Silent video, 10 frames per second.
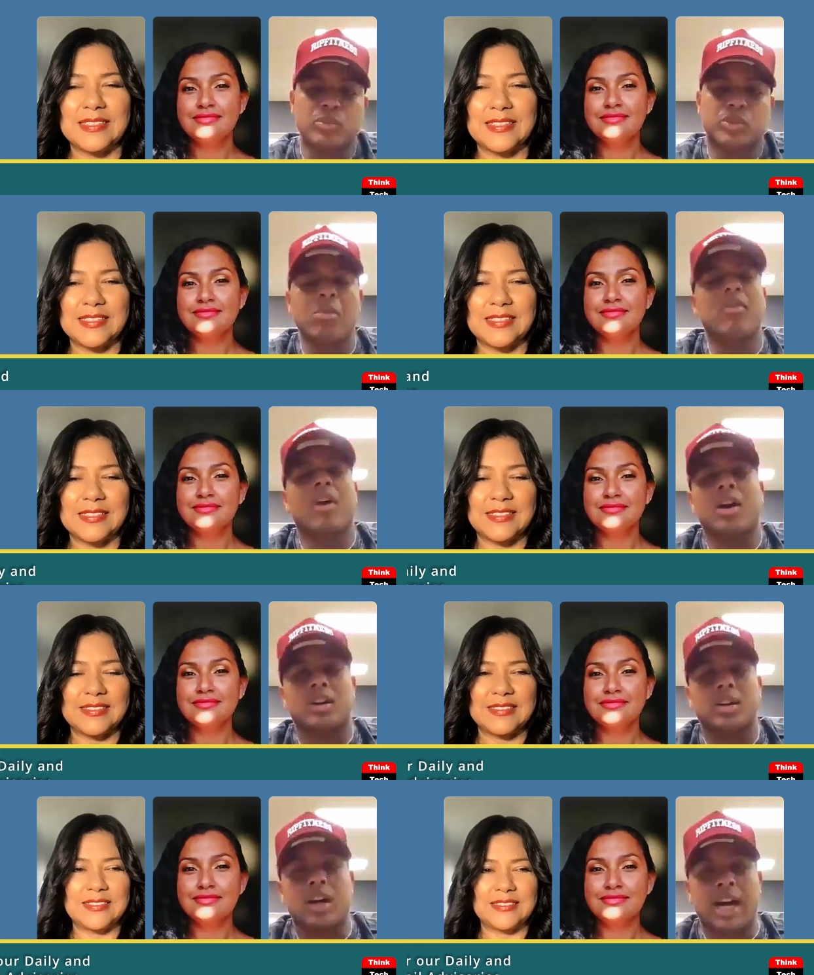Speaker 1: some of
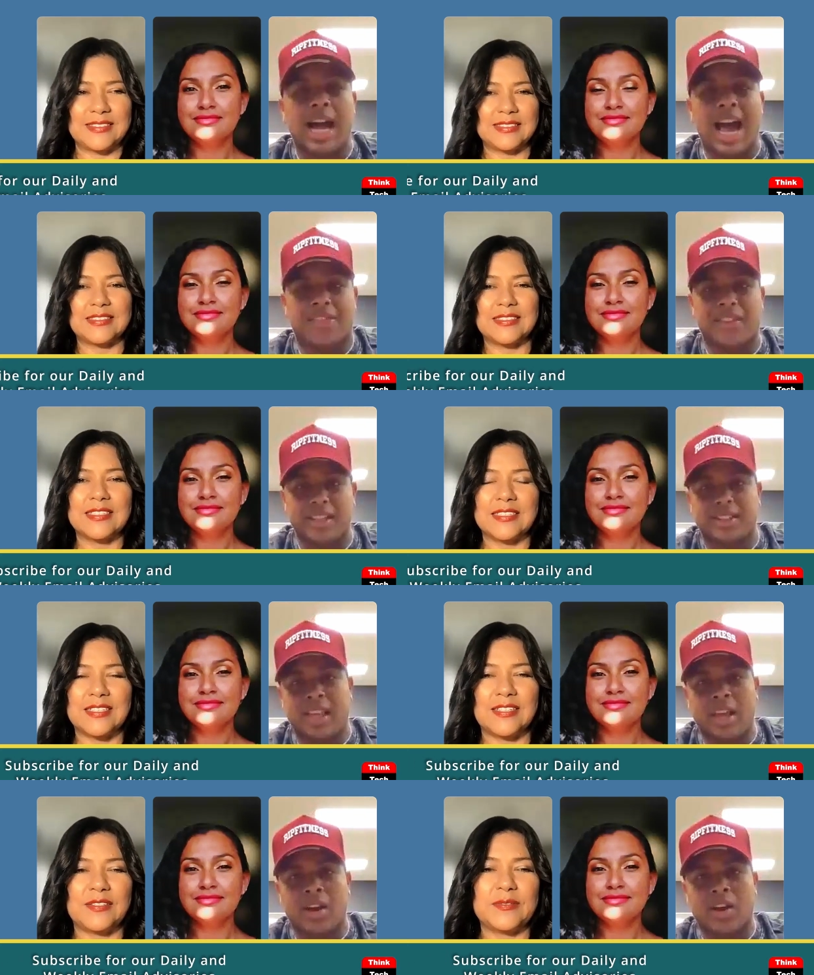our athletes
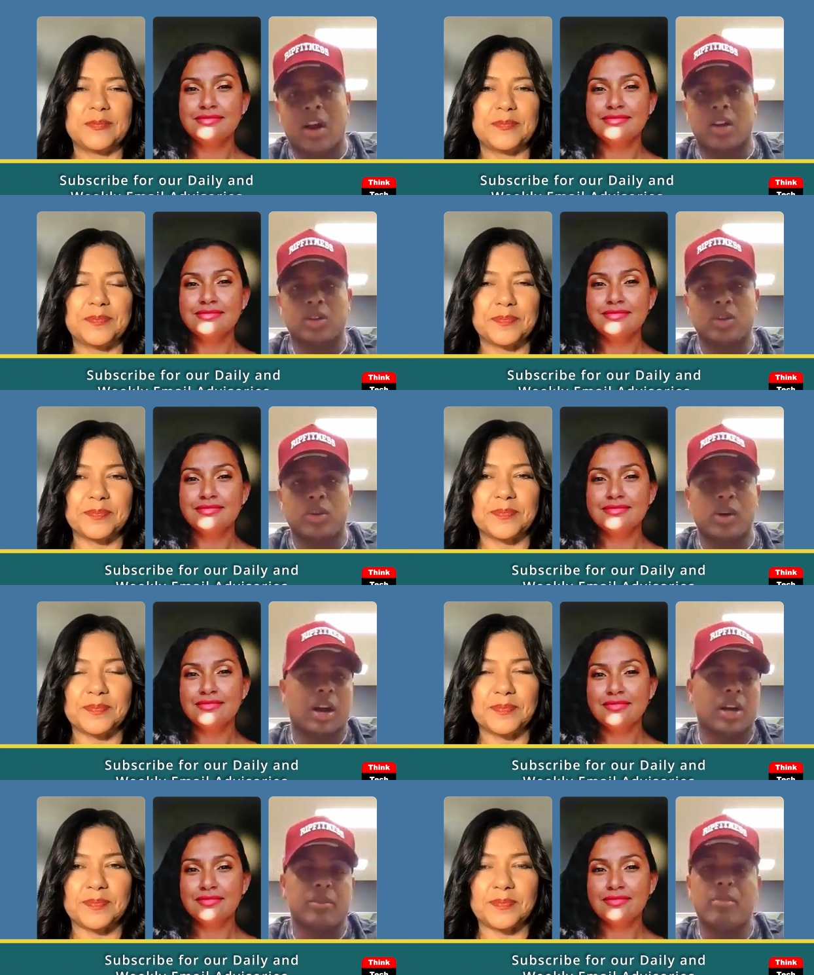here are
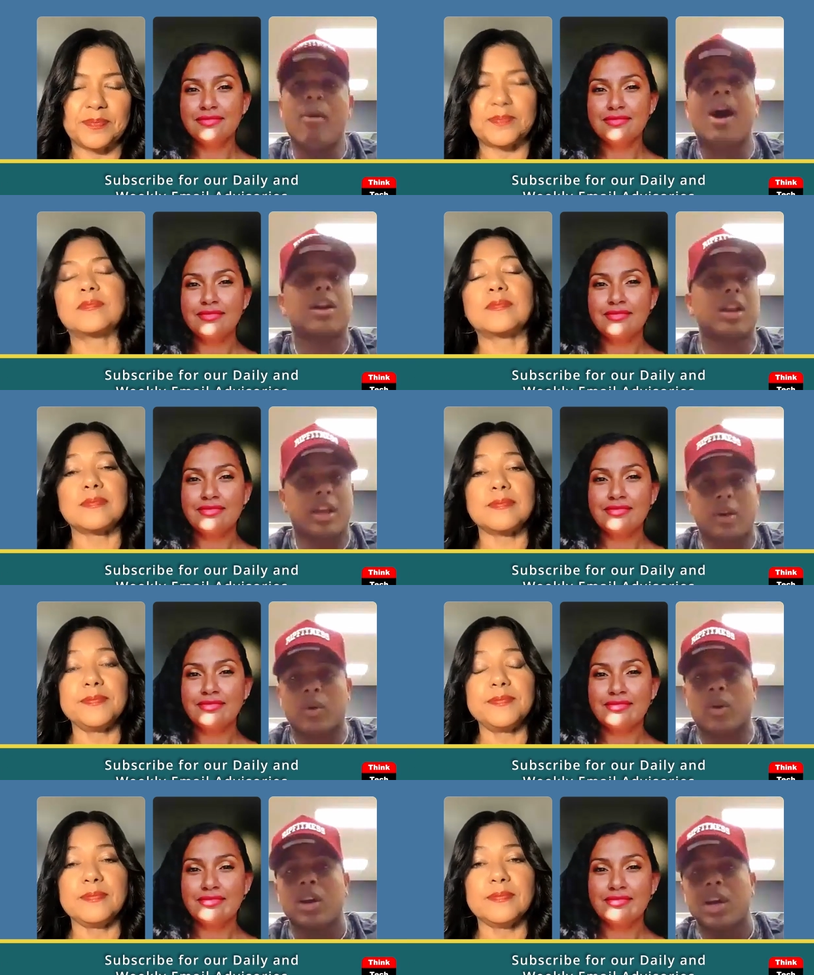going to be modeling
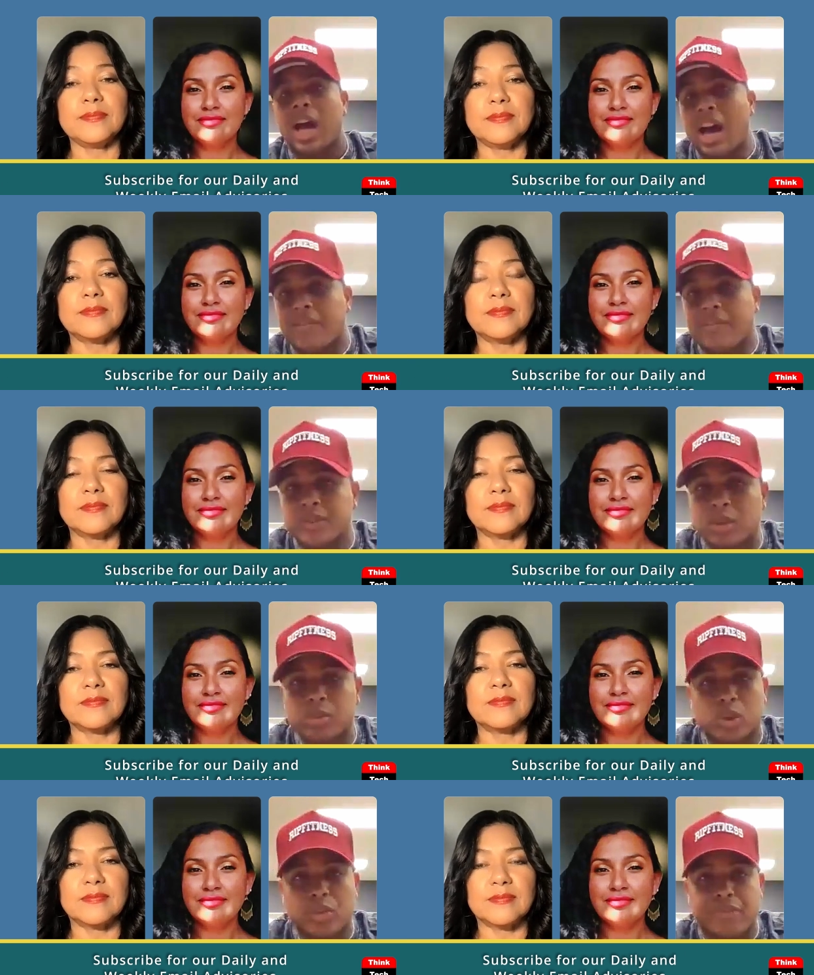or have some
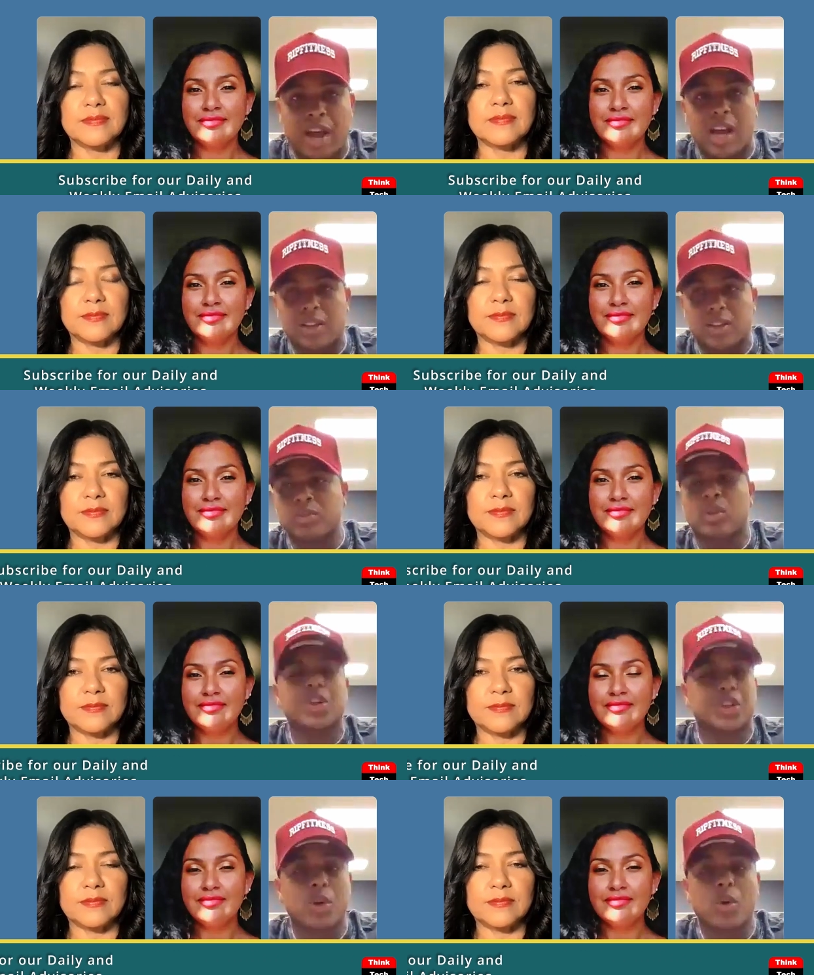sort
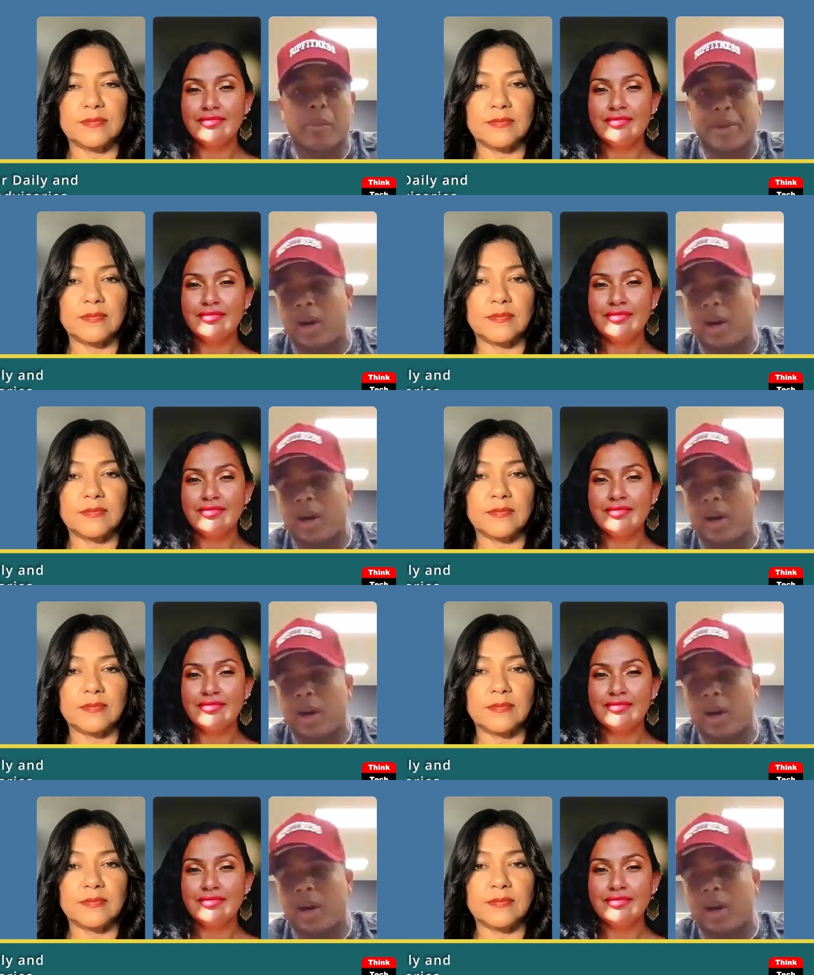of show coming